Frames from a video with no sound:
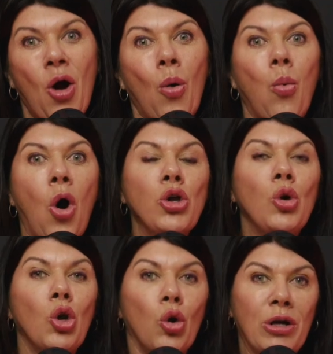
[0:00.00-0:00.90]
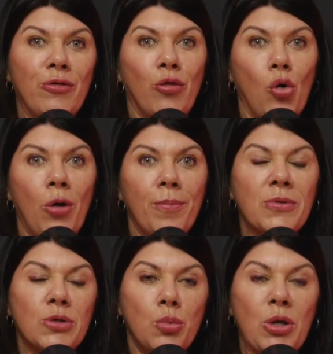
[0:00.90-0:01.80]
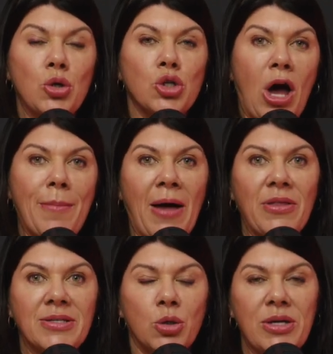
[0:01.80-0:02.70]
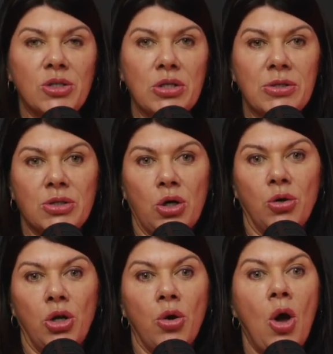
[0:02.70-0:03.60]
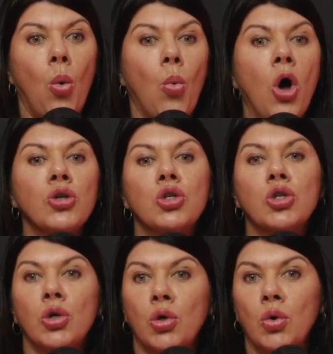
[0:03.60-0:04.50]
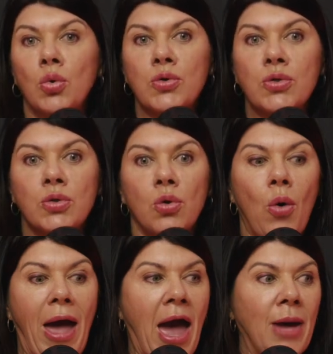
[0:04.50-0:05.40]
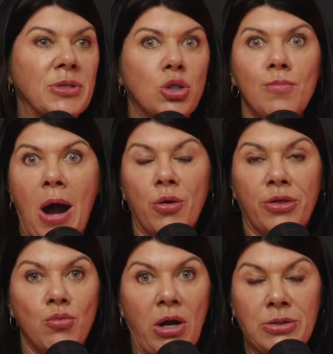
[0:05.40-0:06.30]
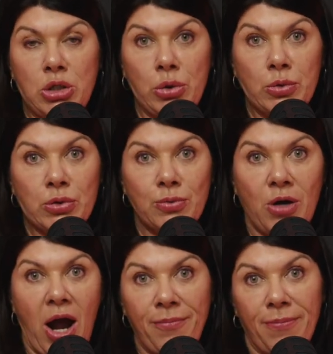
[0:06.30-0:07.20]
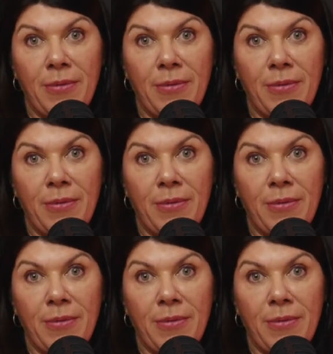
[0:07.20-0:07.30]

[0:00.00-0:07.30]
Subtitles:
What you're looking for. So when you type out these questions, so, what tools or apps do marathon runners use, right?